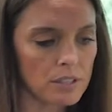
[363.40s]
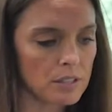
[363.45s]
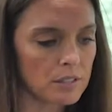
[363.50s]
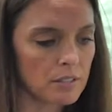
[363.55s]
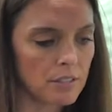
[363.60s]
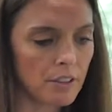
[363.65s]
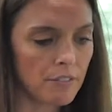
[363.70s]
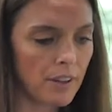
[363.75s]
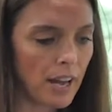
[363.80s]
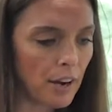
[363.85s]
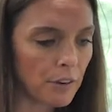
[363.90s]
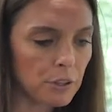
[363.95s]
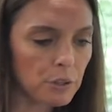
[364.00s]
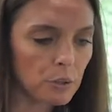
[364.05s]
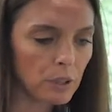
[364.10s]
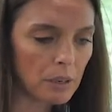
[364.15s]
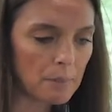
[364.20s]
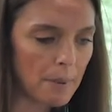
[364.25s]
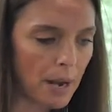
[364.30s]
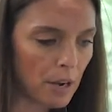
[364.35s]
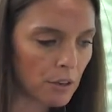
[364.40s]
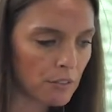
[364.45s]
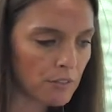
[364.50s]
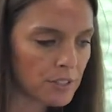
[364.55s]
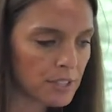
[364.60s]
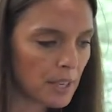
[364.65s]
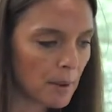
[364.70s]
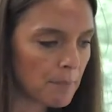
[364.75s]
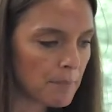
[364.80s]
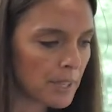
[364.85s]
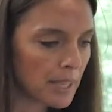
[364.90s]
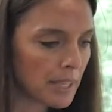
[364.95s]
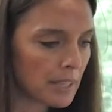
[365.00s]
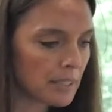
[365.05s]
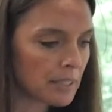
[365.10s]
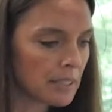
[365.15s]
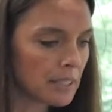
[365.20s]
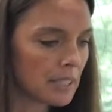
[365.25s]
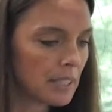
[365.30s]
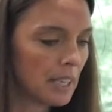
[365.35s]
the value or amount of
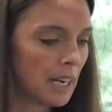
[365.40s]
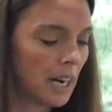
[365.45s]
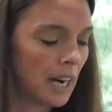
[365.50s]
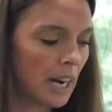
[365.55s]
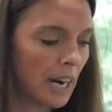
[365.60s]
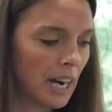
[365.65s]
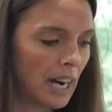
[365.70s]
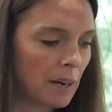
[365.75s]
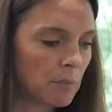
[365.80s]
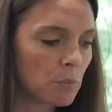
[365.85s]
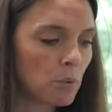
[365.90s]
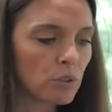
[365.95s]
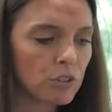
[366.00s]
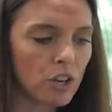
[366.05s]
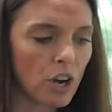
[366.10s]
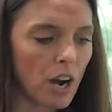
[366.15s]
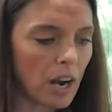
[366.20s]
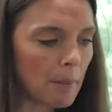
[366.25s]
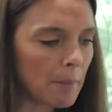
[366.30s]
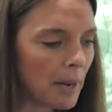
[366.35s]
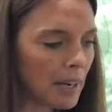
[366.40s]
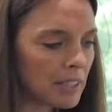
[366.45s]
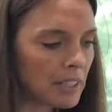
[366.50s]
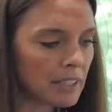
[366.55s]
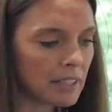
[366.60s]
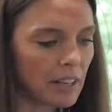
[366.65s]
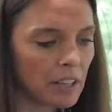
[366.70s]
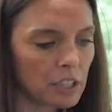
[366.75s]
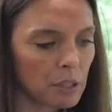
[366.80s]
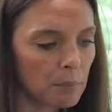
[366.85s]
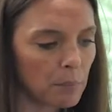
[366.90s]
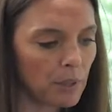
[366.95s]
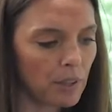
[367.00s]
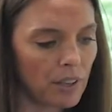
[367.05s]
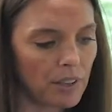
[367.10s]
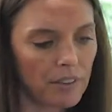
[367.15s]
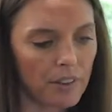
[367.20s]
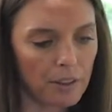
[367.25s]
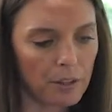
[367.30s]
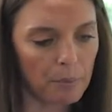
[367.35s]
something. We'll talk about deductible
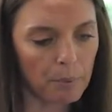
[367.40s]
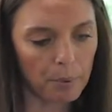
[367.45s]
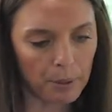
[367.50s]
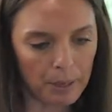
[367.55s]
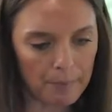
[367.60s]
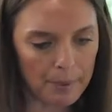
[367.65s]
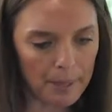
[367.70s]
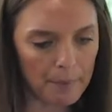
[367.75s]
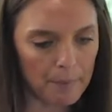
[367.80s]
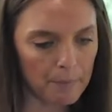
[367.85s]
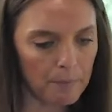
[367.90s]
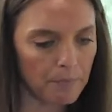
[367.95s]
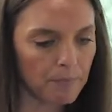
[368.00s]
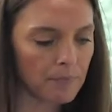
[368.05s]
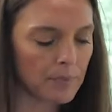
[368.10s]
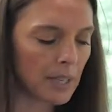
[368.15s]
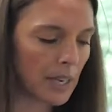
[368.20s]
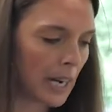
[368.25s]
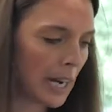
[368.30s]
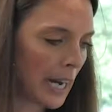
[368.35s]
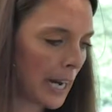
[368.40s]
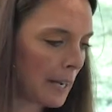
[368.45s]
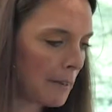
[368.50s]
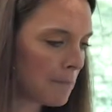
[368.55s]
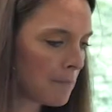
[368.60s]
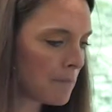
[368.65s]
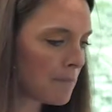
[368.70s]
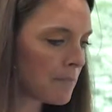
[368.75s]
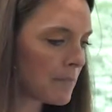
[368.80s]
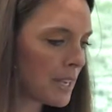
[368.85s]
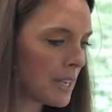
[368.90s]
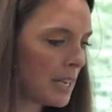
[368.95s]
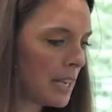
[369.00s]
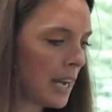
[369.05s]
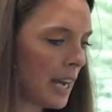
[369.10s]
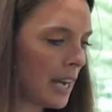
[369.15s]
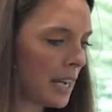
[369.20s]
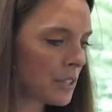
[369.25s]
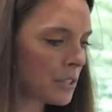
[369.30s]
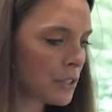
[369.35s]
and then the premium.
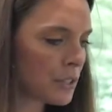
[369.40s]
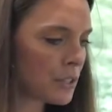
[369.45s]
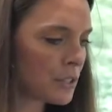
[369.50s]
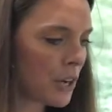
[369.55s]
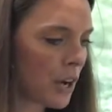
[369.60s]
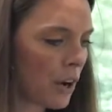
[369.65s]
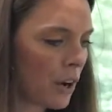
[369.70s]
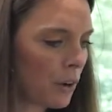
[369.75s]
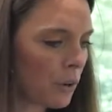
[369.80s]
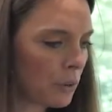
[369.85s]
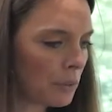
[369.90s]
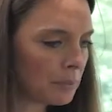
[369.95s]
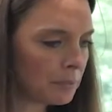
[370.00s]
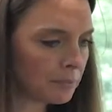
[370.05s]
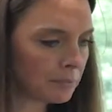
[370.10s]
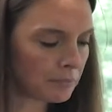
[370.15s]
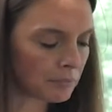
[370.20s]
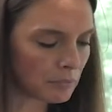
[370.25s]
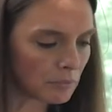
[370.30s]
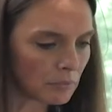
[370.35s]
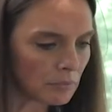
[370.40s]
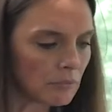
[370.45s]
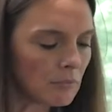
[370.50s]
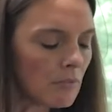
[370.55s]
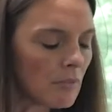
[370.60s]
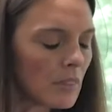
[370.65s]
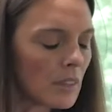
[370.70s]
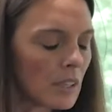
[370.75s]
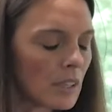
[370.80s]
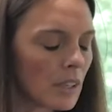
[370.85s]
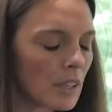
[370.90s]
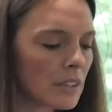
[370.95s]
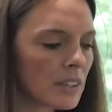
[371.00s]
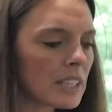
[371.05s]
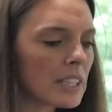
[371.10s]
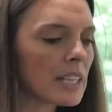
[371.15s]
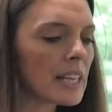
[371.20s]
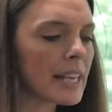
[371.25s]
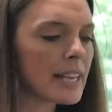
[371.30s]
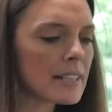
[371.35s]
And so
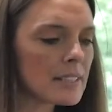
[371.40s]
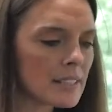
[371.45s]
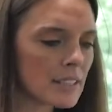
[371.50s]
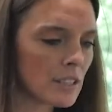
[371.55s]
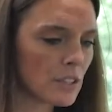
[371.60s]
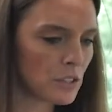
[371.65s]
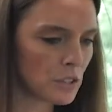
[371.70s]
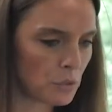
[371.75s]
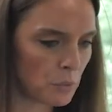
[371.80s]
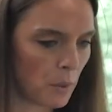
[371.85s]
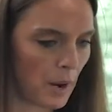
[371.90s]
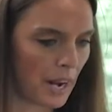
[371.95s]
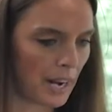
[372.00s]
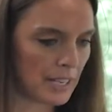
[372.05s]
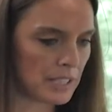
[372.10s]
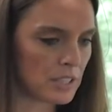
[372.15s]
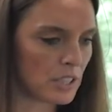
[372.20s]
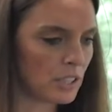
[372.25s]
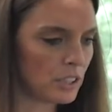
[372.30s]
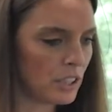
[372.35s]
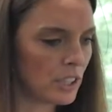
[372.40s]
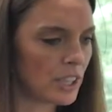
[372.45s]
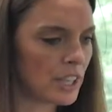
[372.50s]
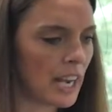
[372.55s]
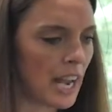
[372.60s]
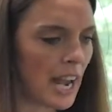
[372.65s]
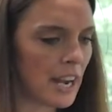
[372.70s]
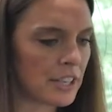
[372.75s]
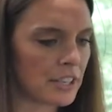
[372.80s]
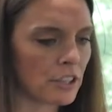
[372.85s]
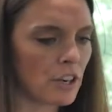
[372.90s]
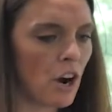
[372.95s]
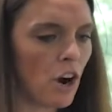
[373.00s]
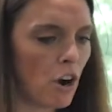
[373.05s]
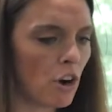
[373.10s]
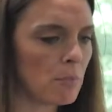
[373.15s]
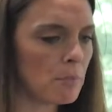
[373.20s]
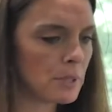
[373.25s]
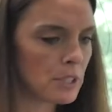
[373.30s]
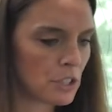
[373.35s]
the easiest way to look at your
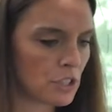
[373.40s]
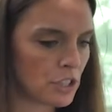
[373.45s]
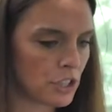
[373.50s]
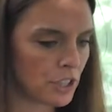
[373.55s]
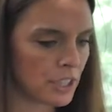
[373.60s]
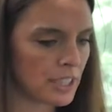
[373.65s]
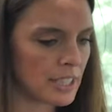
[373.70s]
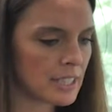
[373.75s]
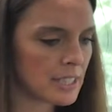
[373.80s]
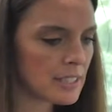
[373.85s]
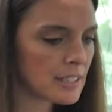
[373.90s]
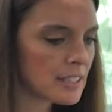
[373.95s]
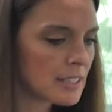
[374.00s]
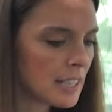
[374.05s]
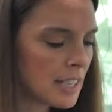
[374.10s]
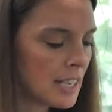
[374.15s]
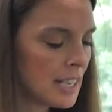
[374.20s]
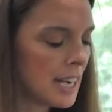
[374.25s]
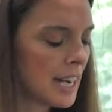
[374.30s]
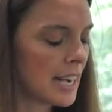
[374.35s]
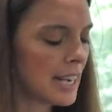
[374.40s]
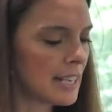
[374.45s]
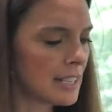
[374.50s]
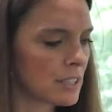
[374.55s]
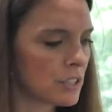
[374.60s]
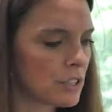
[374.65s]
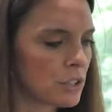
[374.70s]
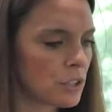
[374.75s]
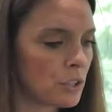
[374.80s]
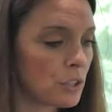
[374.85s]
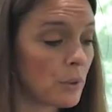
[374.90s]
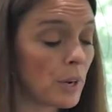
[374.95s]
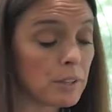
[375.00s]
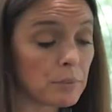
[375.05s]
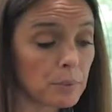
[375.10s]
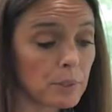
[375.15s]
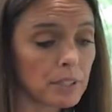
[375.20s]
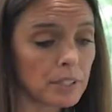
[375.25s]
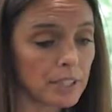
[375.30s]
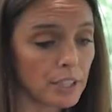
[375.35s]
home insurance is to, and
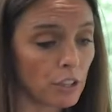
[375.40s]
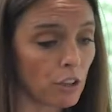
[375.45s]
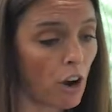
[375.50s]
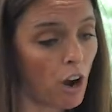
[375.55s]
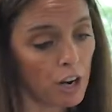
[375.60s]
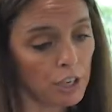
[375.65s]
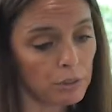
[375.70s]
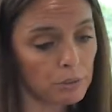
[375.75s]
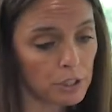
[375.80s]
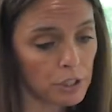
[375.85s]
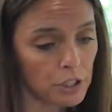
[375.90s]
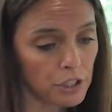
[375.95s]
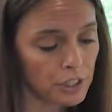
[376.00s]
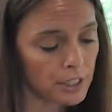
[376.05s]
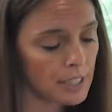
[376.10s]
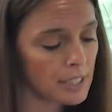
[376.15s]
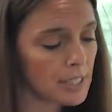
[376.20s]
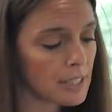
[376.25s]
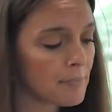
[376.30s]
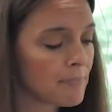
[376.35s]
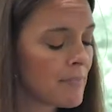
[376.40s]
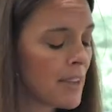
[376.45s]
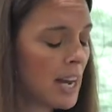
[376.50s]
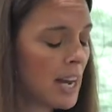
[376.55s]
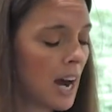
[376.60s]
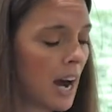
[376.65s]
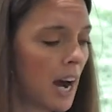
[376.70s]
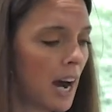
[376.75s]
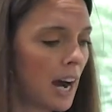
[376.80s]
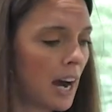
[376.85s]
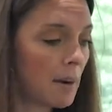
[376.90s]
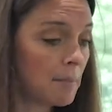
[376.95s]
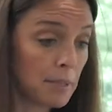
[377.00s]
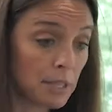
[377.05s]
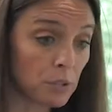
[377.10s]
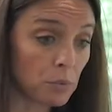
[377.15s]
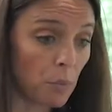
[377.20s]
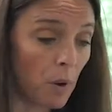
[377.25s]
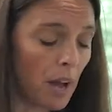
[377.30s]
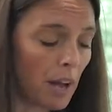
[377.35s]
really your auto insurance
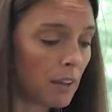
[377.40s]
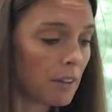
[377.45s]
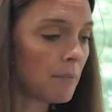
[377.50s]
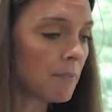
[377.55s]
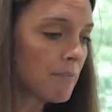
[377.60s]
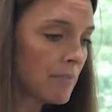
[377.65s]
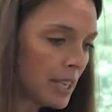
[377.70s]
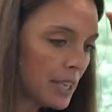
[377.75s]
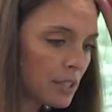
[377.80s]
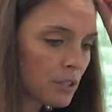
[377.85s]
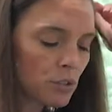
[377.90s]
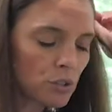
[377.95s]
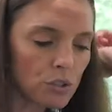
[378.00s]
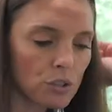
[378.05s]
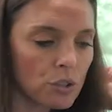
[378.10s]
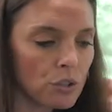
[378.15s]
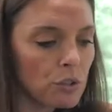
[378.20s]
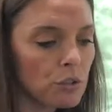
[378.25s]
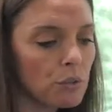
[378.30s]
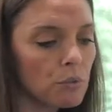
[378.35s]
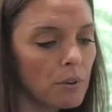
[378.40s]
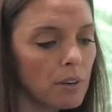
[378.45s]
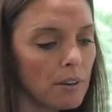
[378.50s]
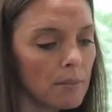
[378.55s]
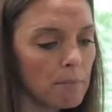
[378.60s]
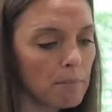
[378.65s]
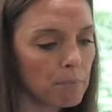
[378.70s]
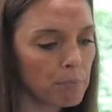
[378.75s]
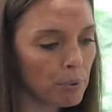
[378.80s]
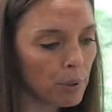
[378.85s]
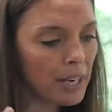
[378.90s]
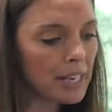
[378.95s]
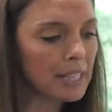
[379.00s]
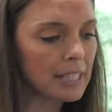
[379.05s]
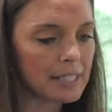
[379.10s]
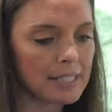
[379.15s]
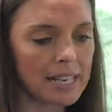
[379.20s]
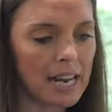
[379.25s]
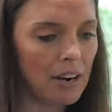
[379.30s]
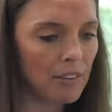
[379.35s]
as well, is to break
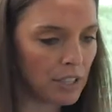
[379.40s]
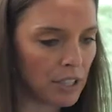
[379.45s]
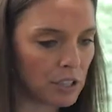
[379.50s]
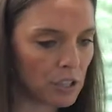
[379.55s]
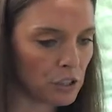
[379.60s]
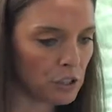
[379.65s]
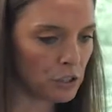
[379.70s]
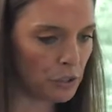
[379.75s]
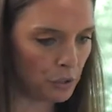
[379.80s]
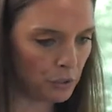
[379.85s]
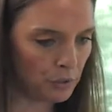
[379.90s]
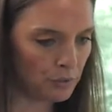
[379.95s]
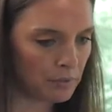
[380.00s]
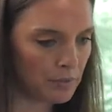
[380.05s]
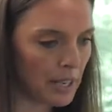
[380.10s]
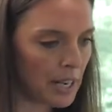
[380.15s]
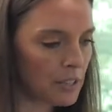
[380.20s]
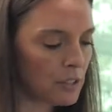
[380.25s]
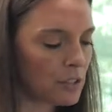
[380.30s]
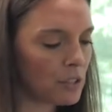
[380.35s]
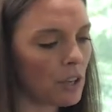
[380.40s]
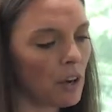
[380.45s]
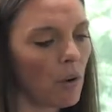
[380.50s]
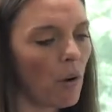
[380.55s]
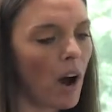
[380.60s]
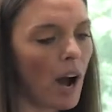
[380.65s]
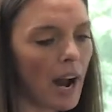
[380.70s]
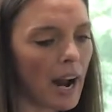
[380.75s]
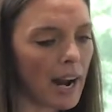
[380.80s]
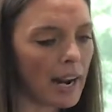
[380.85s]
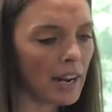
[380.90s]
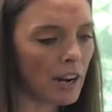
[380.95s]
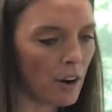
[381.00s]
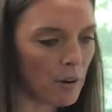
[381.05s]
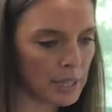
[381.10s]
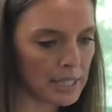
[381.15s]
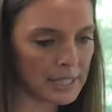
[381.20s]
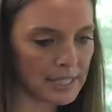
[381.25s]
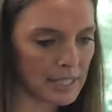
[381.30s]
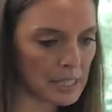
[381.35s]
it down into two. And so I
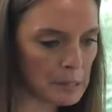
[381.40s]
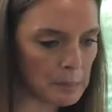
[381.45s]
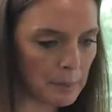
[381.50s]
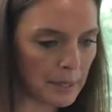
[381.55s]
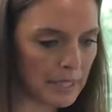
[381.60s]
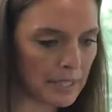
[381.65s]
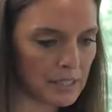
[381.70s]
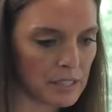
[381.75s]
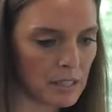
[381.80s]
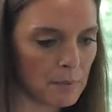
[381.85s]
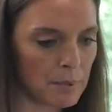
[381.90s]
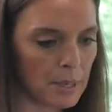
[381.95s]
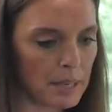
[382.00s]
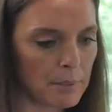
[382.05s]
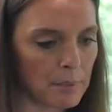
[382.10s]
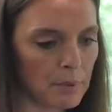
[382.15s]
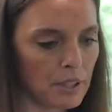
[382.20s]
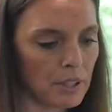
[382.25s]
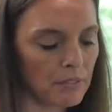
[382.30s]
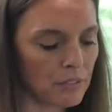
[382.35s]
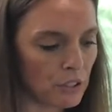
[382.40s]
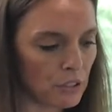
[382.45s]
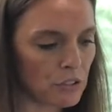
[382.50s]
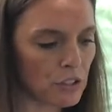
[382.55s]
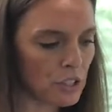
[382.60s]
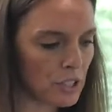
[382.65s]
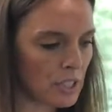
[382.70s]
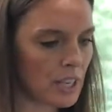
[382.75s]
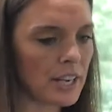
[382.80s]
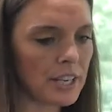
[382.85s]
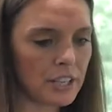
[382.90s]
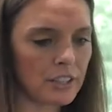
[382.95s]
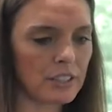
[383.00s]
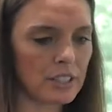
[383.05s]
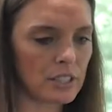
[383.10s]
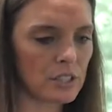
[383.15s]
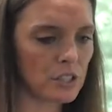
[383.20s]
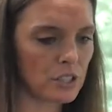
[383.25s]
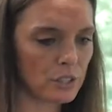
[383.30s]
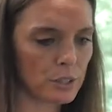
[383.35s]
always explain it to people. If you just take your
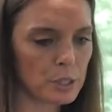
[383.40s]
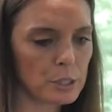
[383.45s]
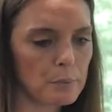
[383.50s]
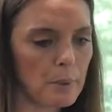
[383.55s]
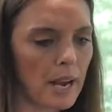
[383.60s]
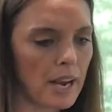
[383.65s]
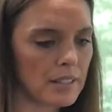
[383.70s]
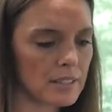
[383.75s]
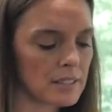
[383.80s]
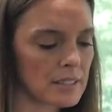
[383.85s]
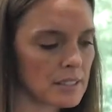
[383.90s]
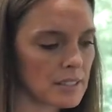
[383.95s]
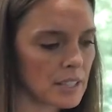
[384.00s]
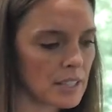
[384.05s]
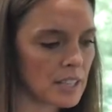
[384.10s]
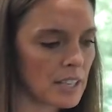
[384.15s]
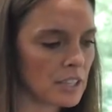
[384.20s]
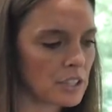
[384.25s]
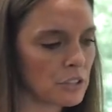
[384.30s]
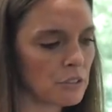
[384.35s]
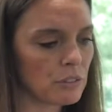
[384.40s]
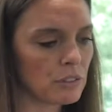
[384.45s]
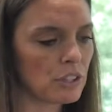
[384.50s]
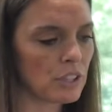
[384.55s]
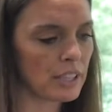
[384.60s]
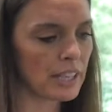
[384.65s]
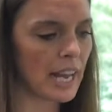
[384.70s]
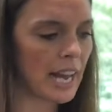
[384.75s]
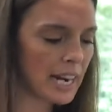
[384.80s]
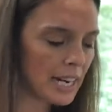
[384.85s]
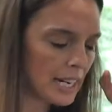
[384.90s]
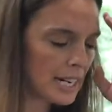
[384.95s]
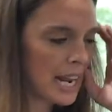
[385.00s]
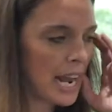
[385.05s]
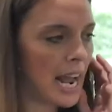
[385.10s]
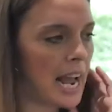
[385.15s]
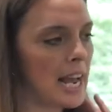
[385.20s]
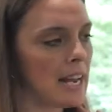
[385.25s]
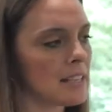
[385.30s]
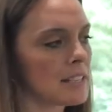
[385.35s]
insurance policy and you look at it
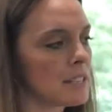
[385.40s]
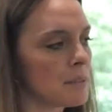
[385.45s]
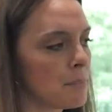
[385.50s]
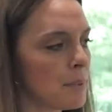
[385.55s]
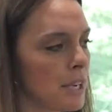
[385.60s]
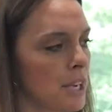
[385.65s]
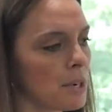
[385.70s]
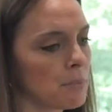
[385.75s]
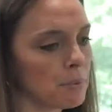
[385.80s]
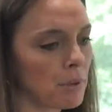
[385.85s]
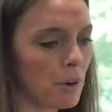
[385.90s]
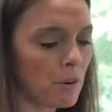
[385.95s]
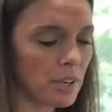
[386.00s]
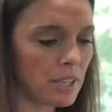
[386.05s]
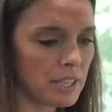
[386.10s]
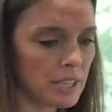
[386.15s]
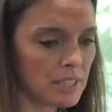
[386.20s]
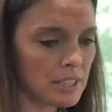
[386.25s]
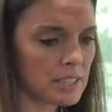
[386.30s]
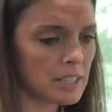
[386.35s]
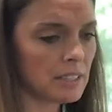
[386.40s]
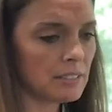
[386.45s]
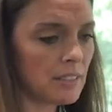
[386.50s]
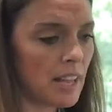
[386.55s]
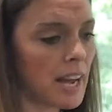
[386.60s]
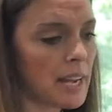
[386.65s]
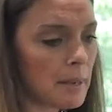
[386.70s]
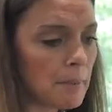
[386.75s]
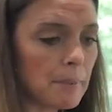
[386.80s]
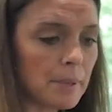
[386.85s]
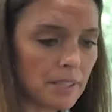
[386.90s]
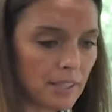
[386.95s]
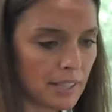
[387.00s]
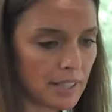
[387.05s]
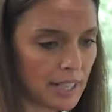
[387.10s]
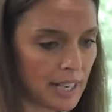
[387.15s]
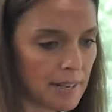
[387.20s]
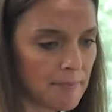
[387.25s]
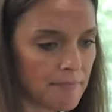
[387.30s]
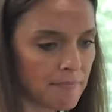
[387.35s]
as being broken into
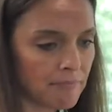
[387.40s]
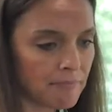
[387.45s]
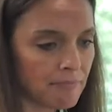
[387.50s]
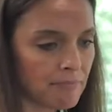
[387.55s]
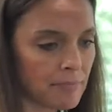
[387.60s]
liability